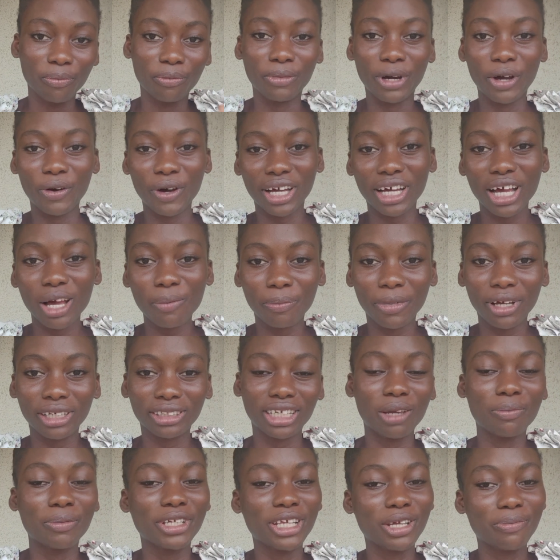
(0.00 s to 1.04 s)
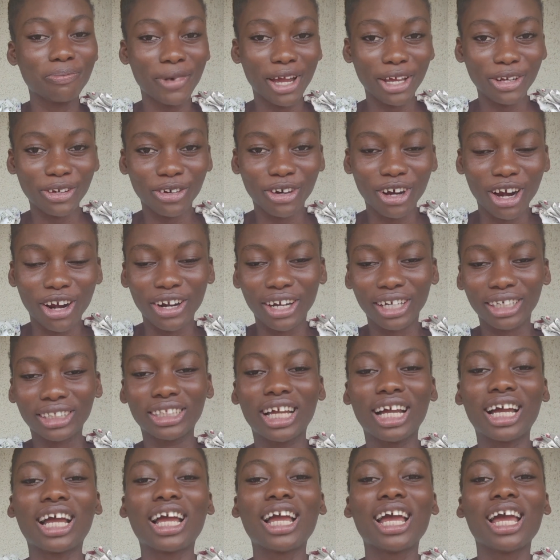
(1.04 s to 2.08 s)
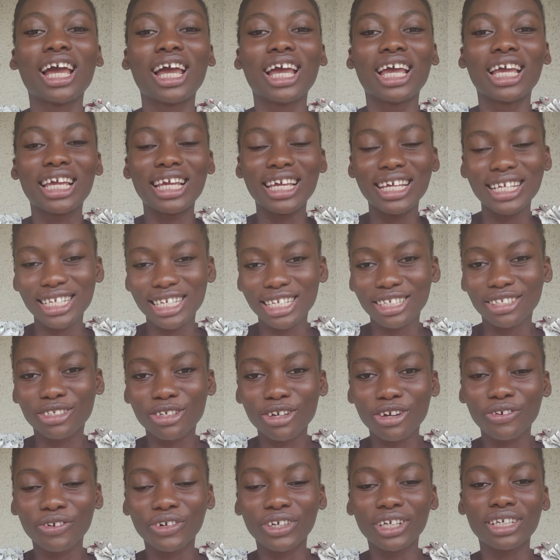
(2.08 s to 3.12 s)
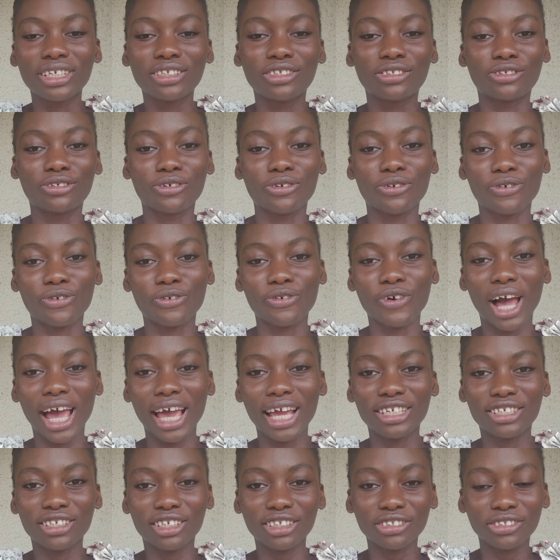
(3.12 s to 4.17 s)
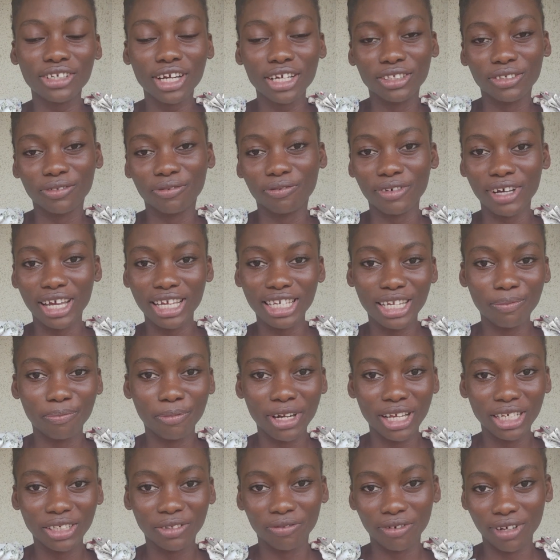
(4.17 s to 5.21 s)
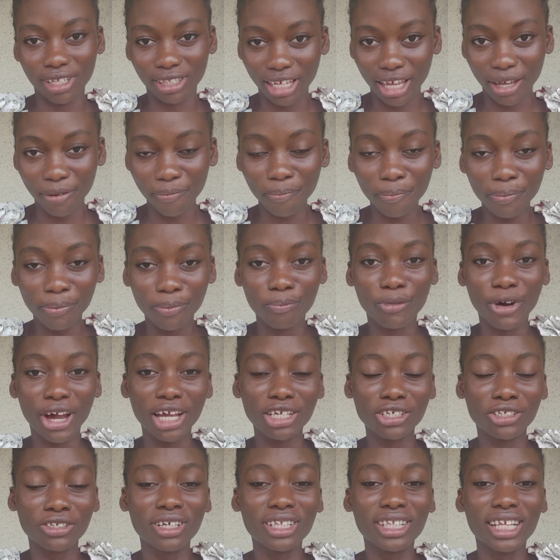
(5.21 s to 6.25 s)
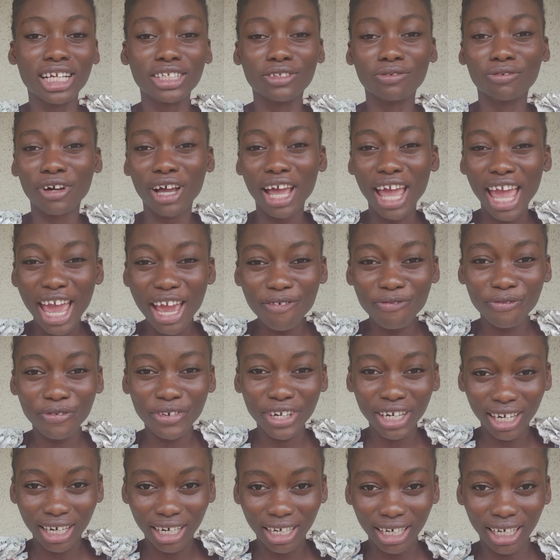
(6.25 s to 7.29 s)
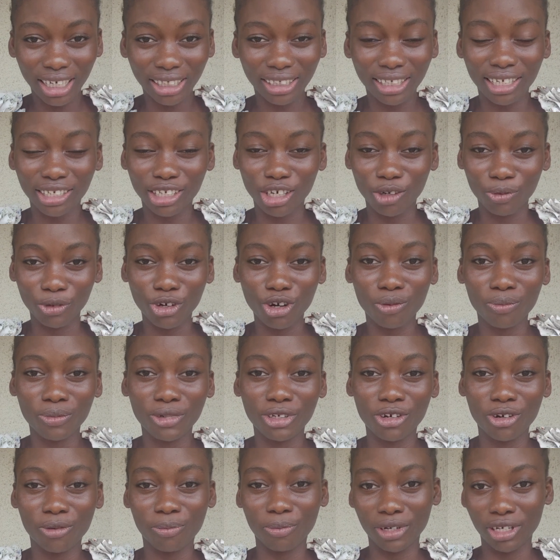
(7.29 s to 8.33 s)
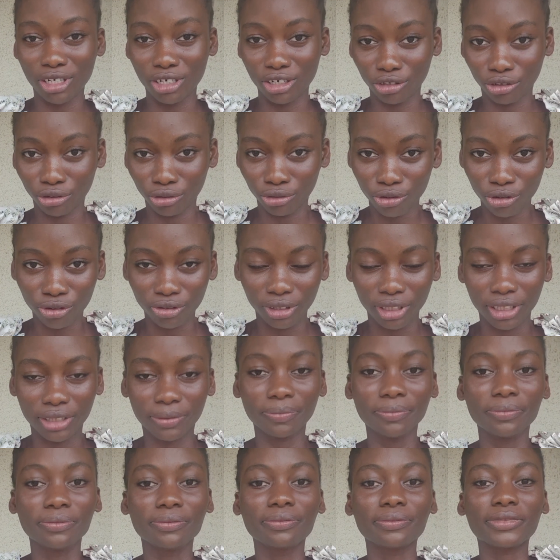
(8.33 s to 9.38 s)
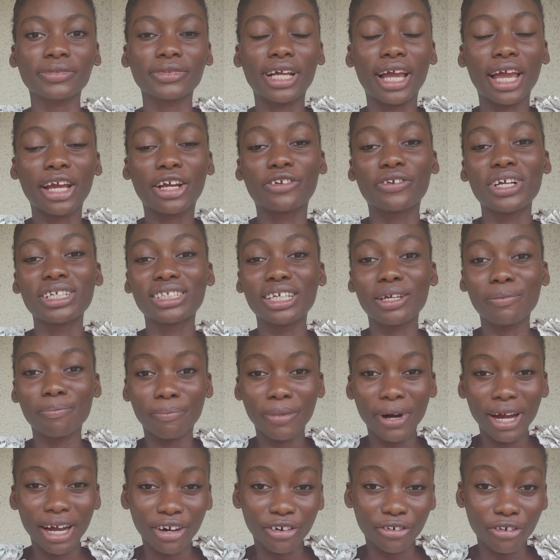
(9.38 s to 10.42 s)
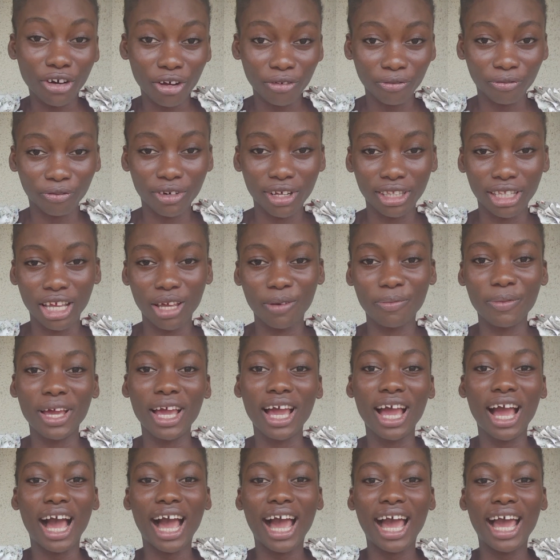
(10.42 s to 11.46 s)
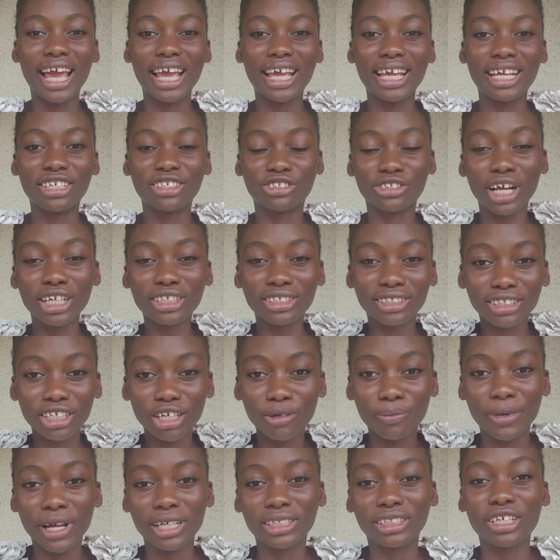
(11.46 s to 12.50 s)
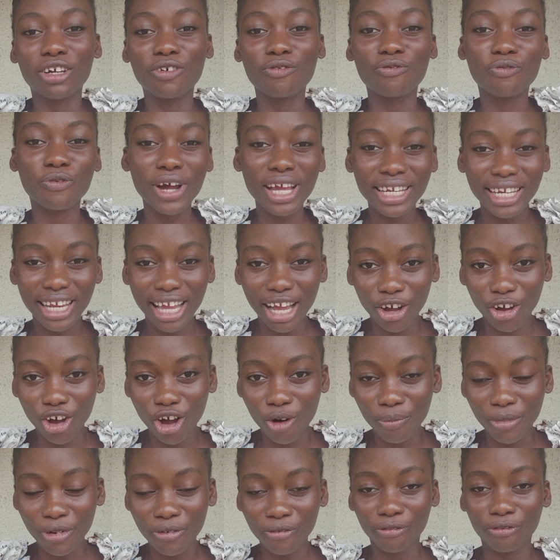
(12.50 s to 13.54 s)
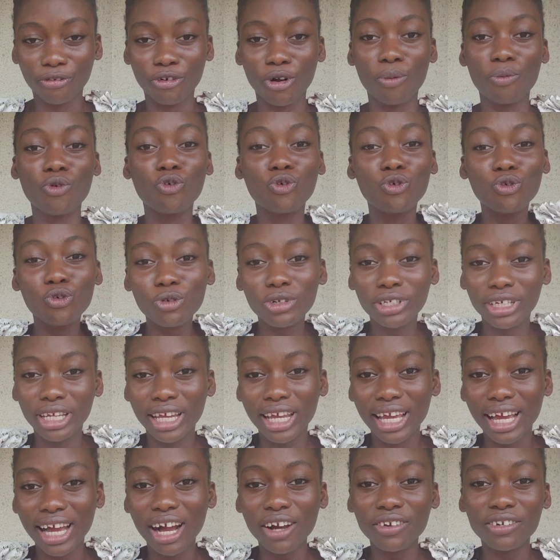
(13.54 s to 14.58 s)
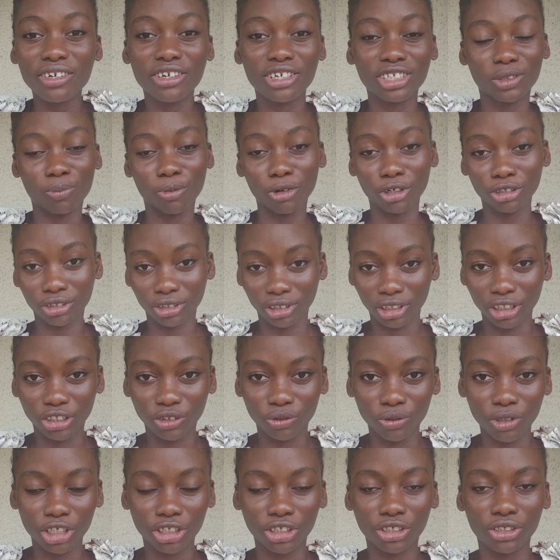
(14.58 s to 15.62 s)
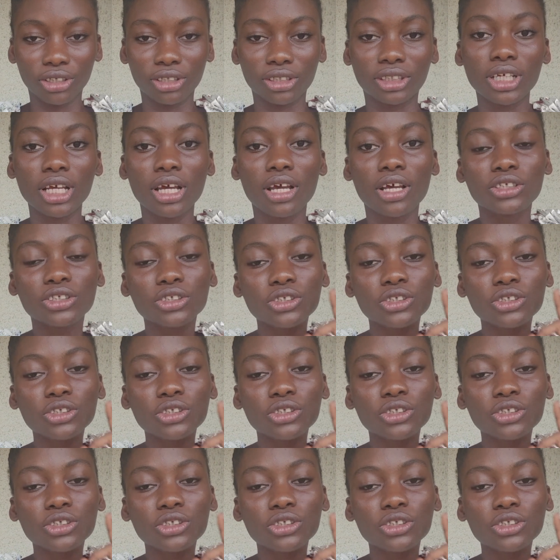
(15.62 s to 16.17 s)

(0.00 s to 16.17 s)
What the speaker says: By waka pass, I mean a minor character in the story. So I just try to find a place for them. But I saw that for every character that will be coming up in the story, I create a background for them. I try to tell myself where they are coming from, who they are, how to respond to situations.